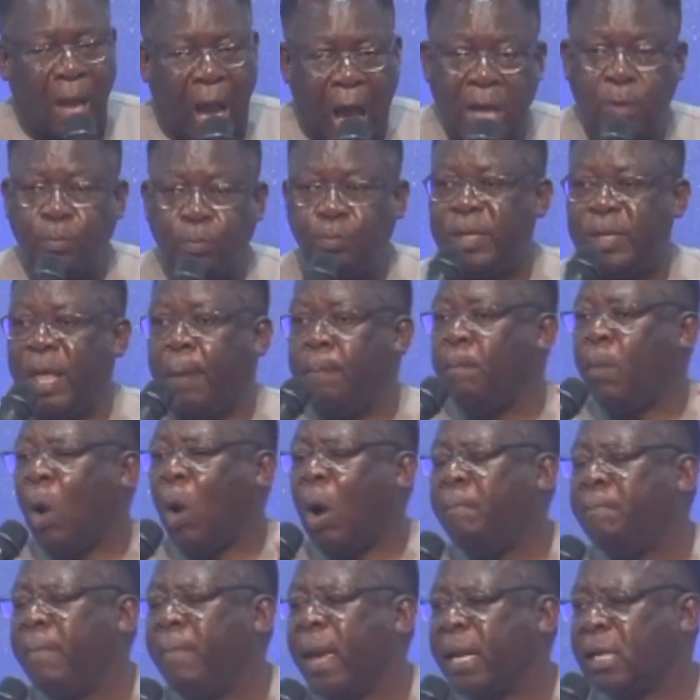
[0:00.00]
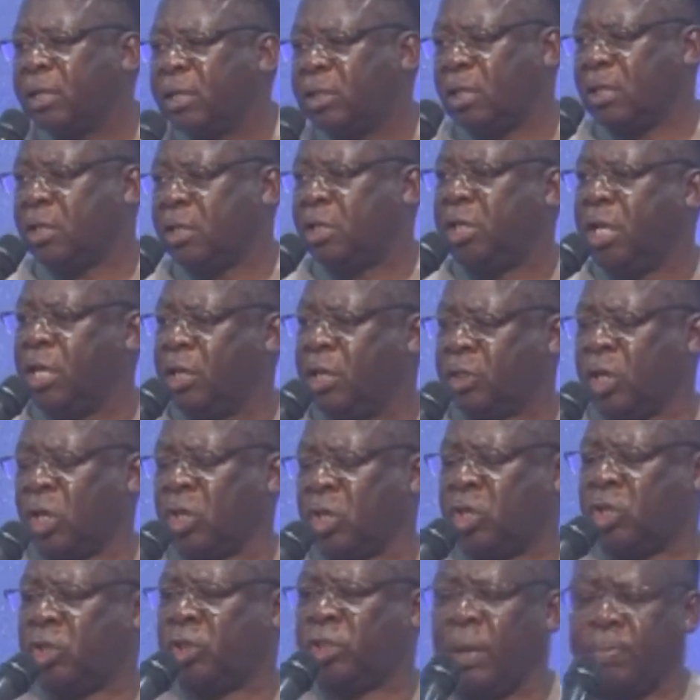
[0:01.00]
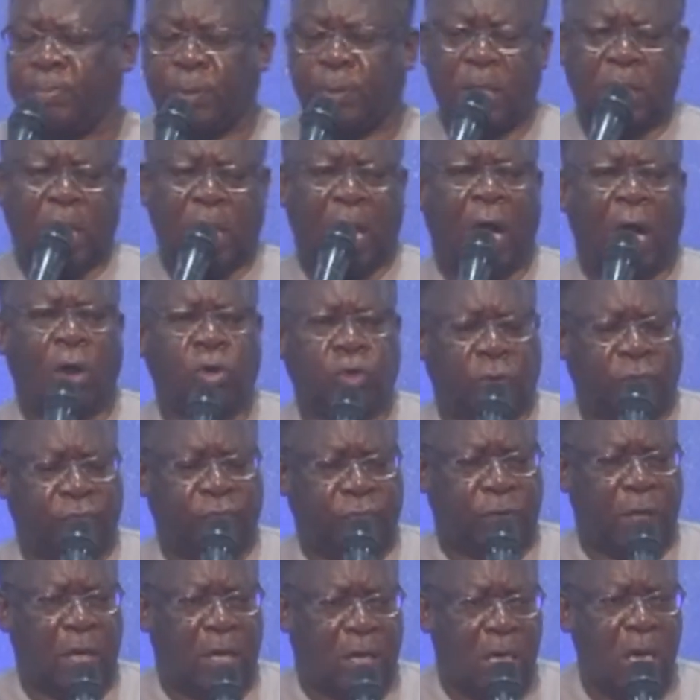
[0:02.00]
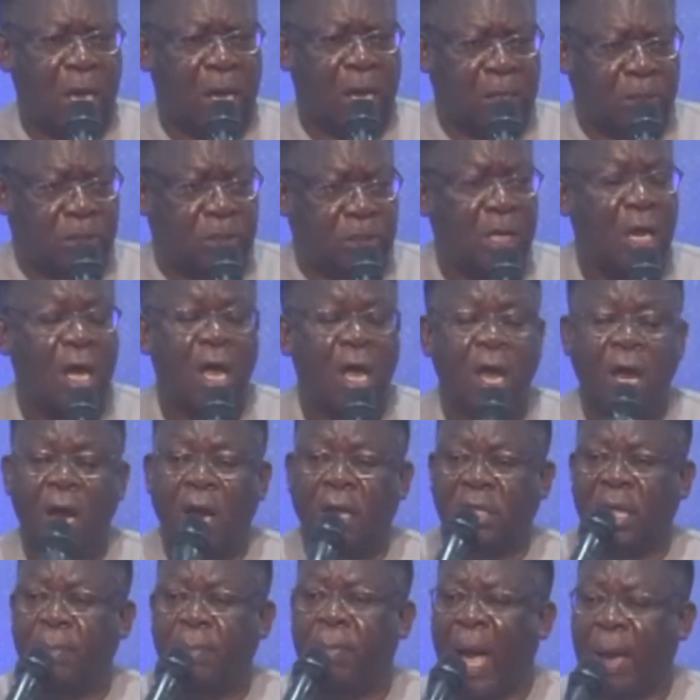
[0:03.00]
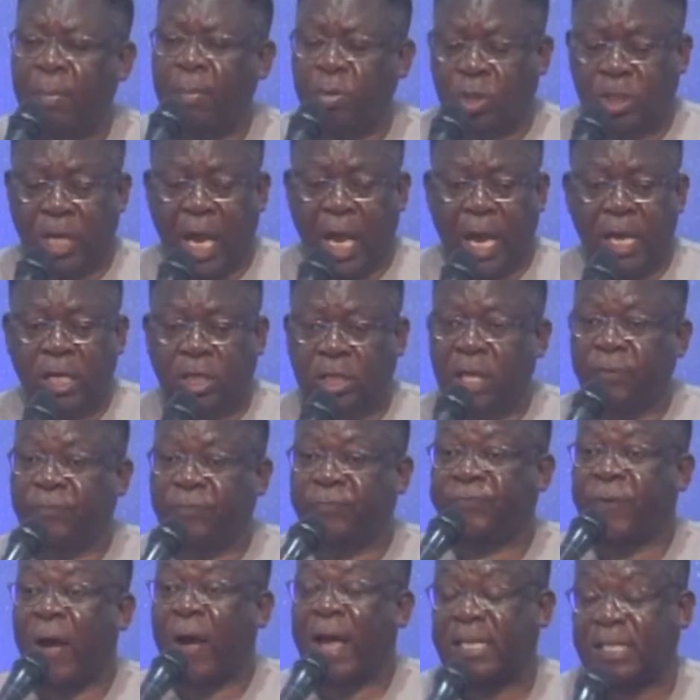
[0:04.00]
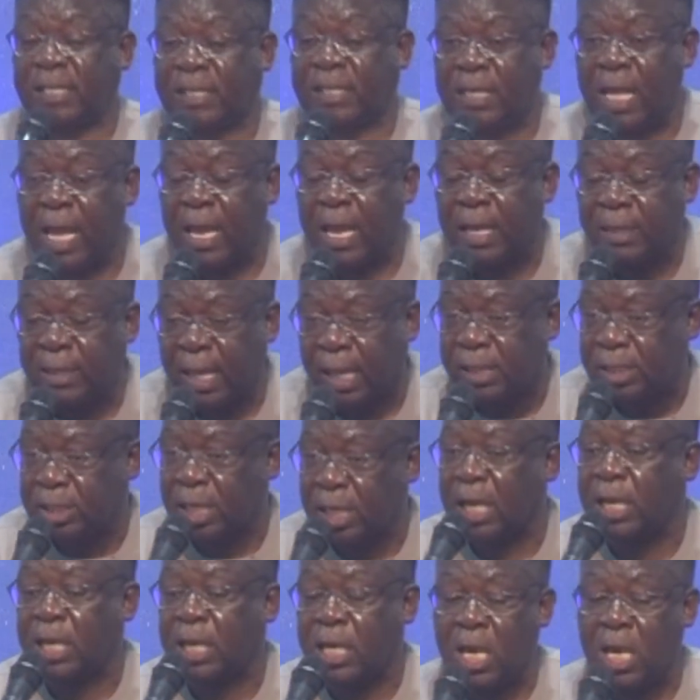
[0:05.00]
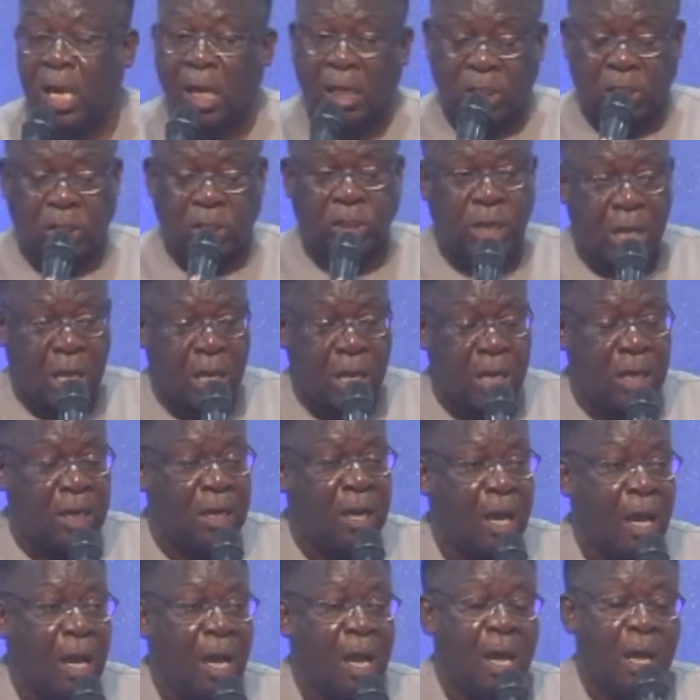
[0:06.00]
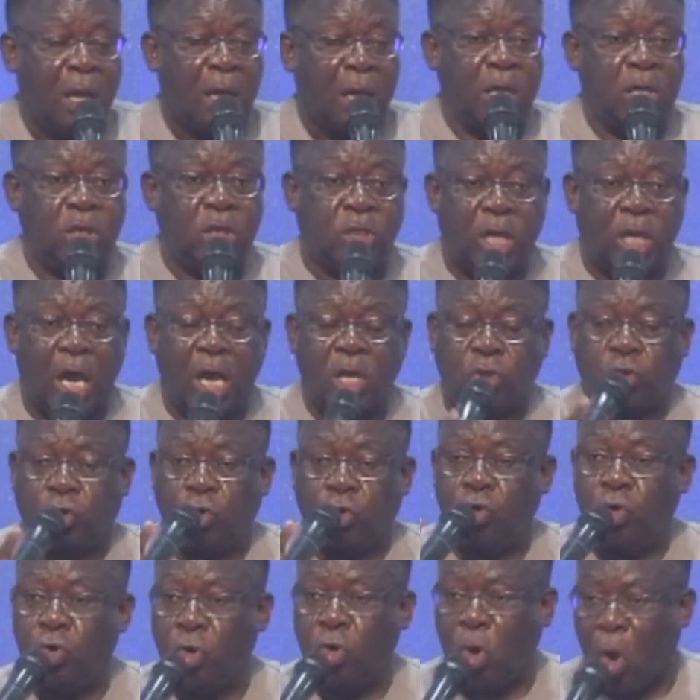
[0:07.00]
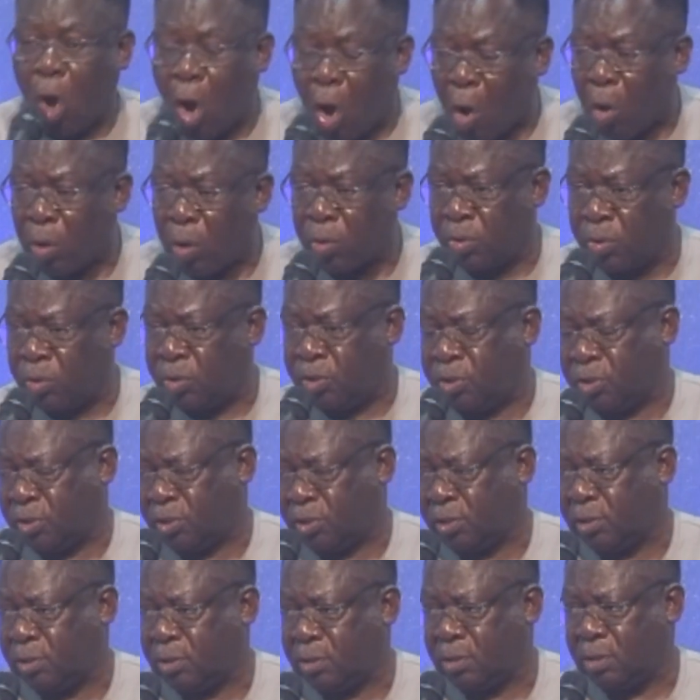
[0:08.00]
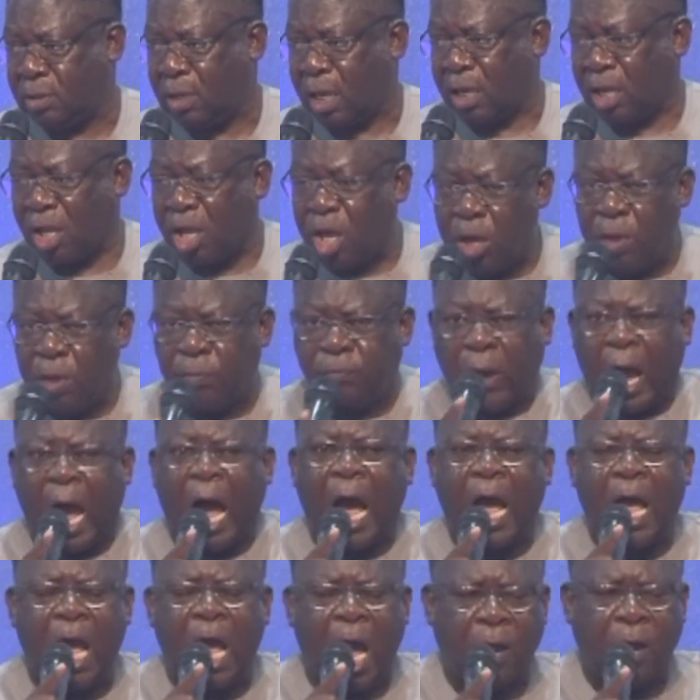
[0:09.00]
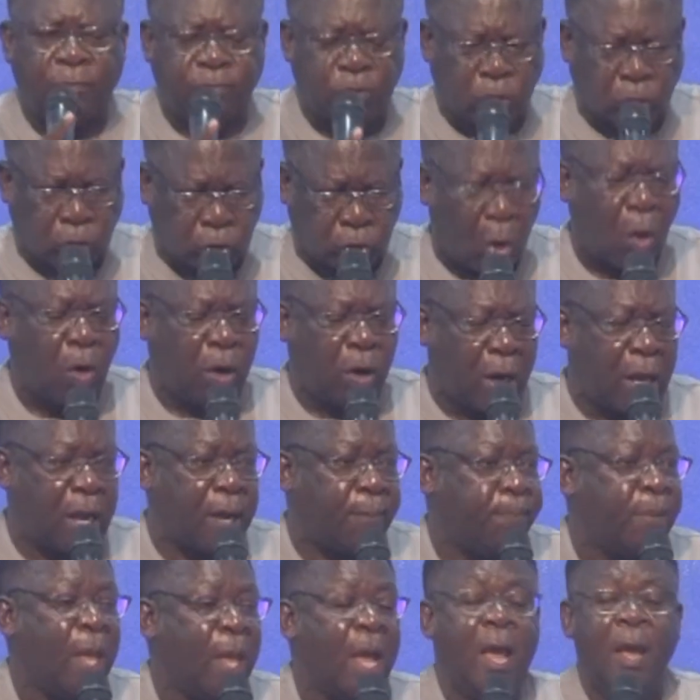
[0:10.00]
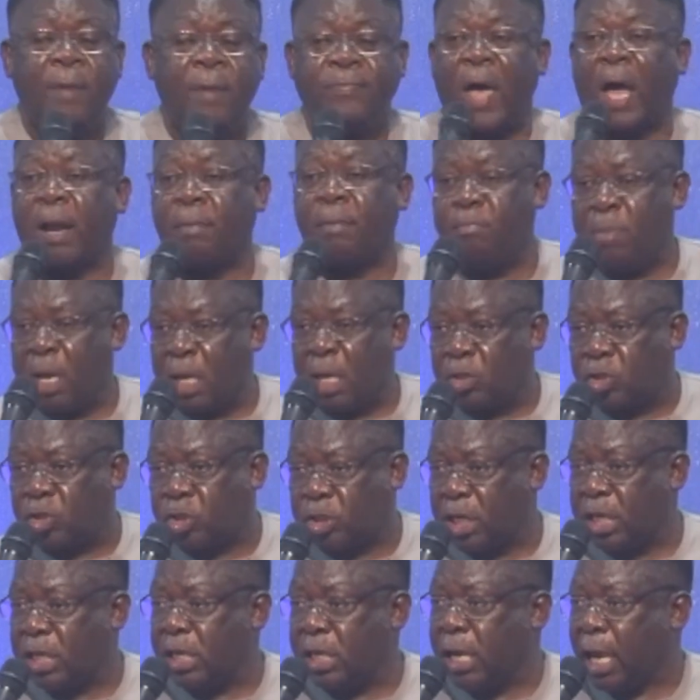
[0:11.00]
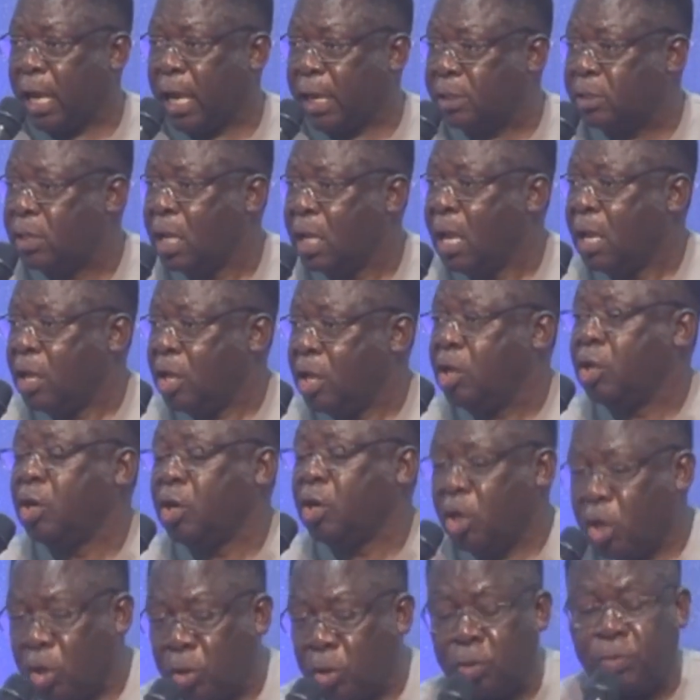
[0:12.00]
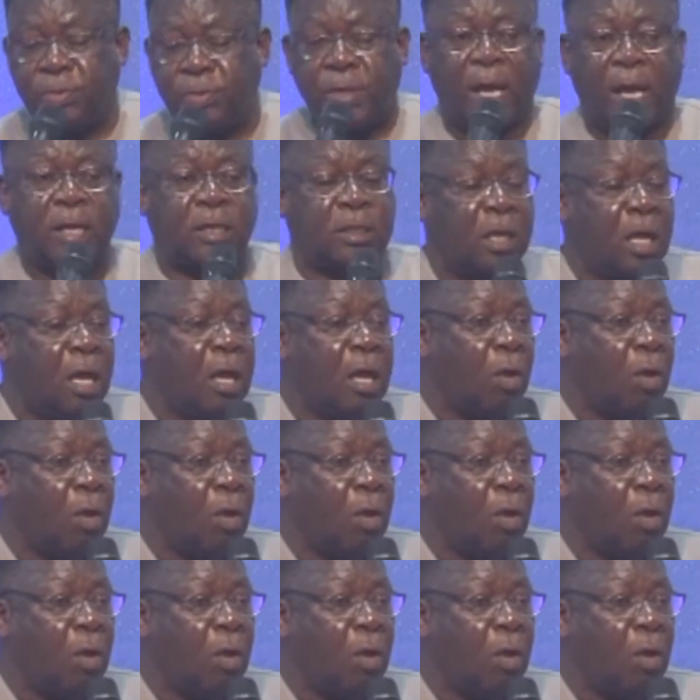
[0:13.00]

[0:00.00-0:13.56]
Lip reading: And the moment Jesus stepped in the house of Zacchaeus, the Bible says the first thing that Zacchaeus did, he says, Lord, if I have stolen, that means he knew that